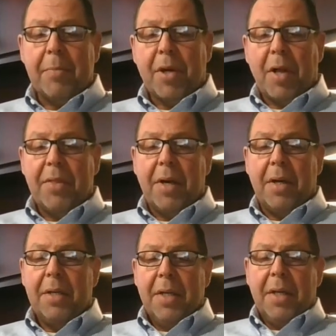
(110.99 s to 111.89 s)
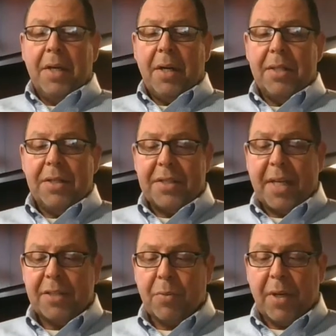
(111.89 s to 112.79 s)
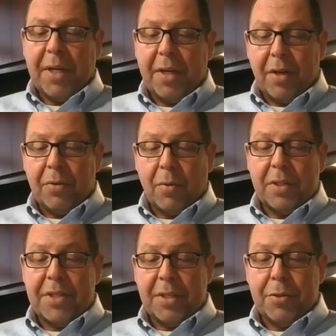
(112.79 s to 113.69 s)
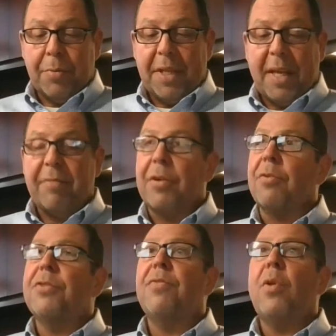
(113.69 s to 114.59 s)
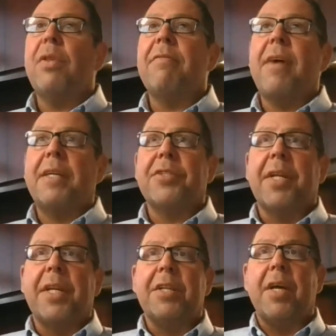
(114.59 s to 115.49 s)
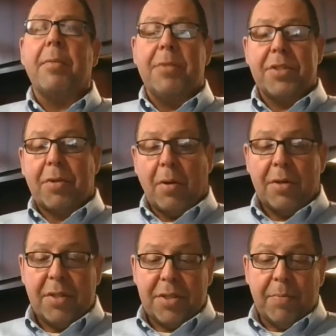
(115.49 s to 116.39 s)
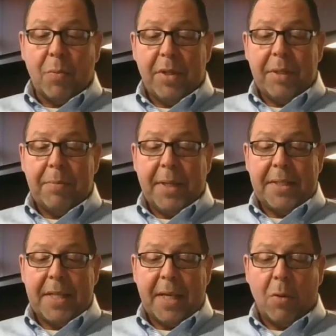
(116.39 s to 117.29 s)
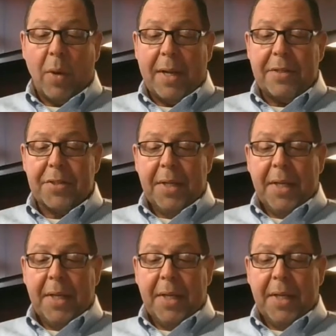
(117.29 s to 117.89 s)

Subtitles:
But on the text reading on organizational behavior, it's really fascinating to start some really big takeaways